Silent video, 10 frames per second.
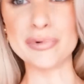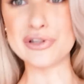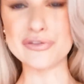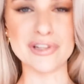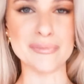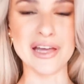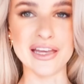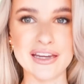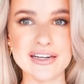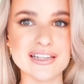beautifully
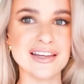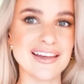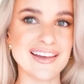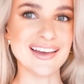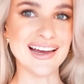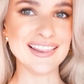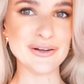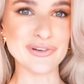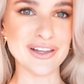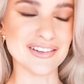made. I
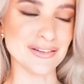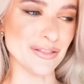love it. So